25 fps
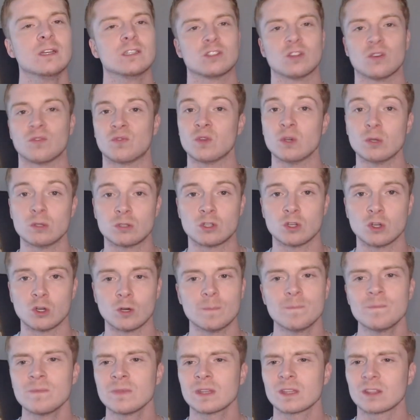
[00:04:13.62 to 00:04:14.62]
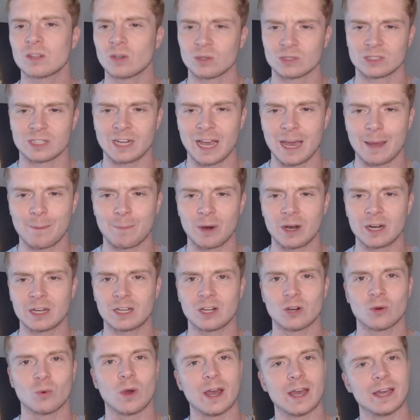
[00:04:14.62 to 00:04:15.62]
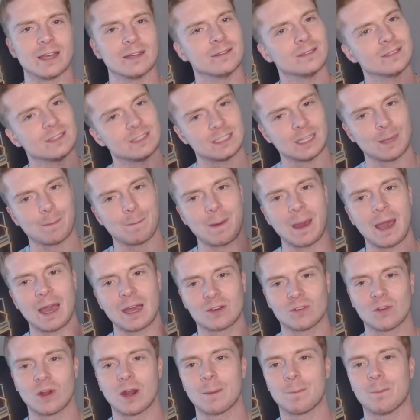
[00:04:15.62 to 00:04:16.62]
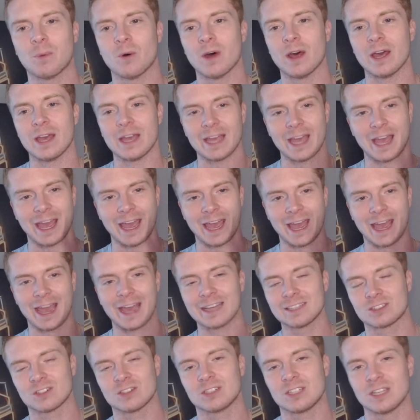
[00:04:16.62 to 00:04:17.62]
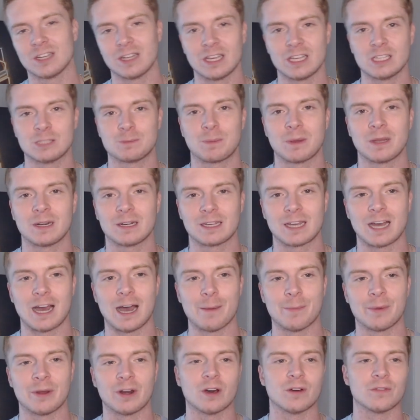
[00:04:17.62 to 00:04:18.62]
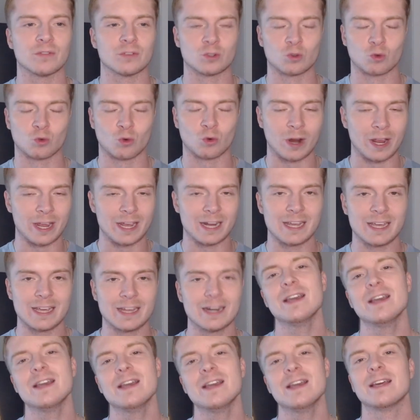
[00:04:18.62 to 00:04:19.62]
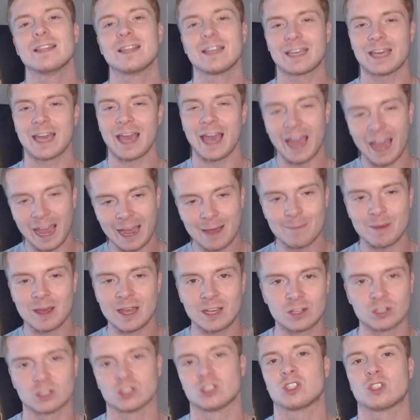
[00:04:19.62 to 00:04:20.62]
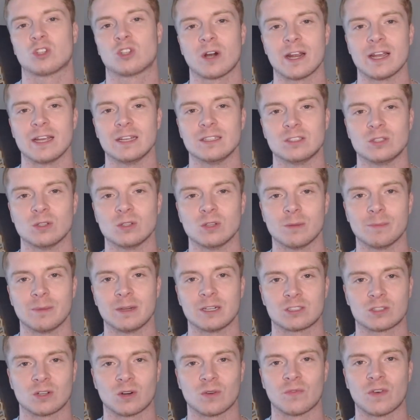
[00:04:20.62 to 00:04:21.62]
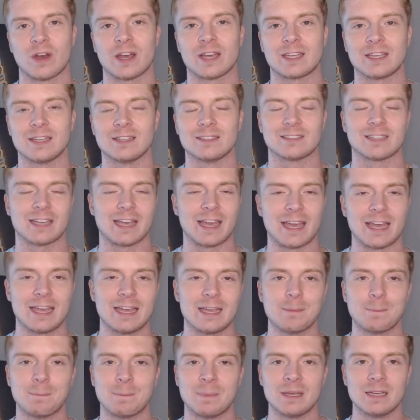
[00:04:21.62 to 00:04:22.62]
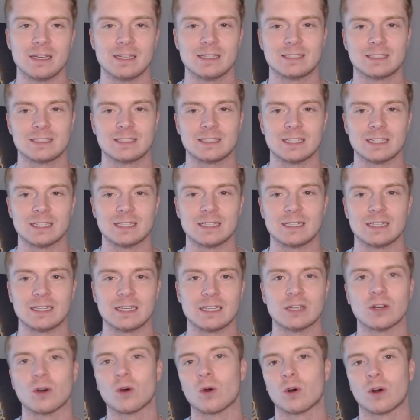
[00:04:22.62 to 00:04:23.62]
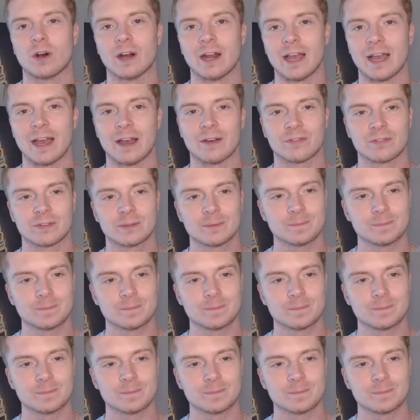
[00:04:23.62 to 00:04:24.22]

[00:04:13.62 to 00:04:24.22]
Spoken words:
So if YouTube throws an ad break your way, sit back, let it play. Answer today's pinned comment of grading the Cam Akers trade to the Minnesota Vikings, A, B, C, D, or F.